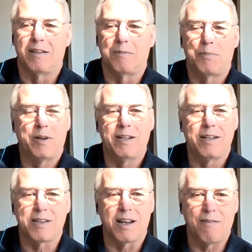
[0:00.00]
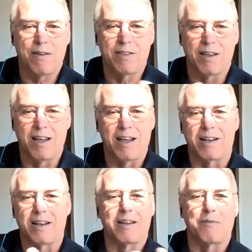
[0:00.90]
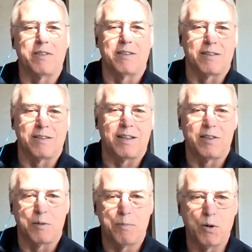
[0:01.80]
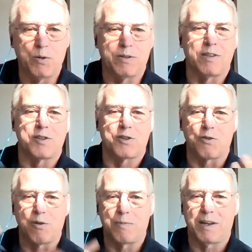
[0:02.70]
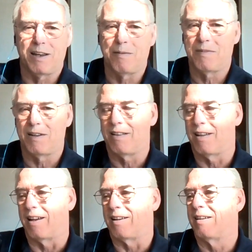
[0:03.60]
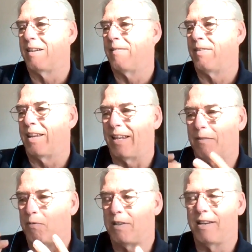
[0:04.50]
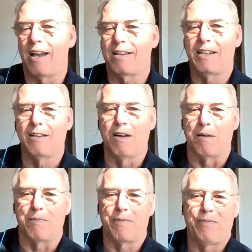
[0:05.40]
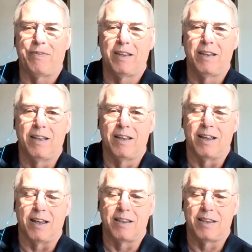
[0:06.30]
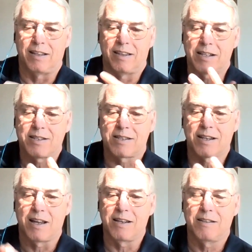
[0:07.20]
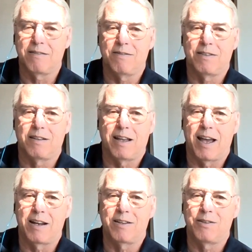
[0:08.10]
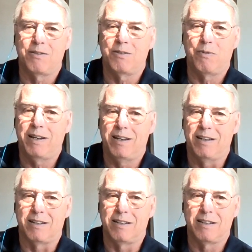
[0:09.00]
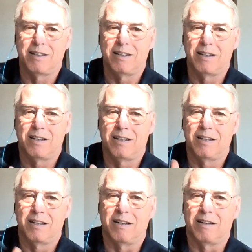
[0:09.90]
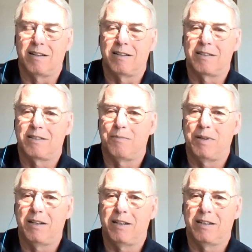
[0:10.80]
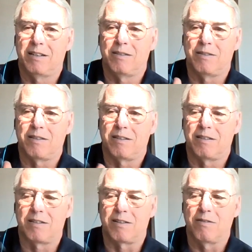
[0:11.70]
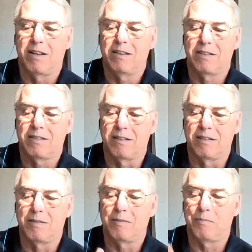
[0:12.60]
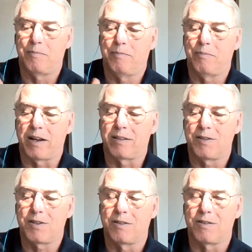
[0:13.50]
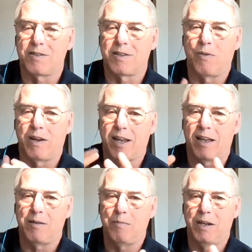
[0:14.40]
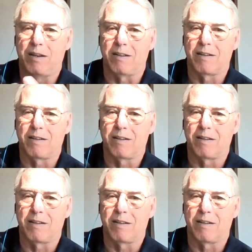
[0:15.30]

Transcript: putting his life on the line, like when on the boat and the storm came and all that. He would not give up. And that's the kind of attitude we need to be, the great practitioners that we can be.